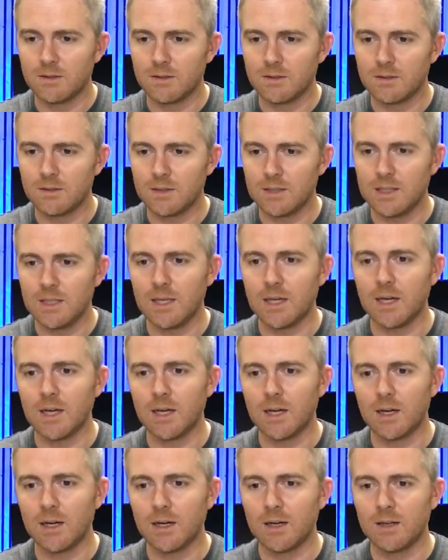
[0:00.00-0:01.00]

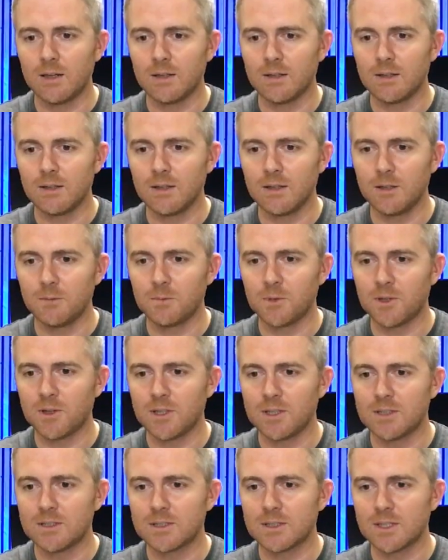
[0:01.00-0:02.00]
Yeah,
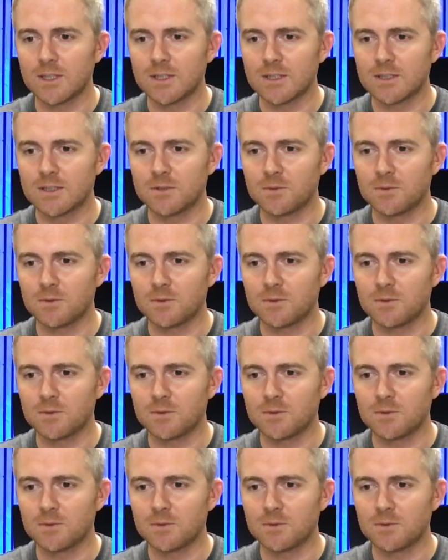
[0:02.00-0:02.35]
Imprathine says,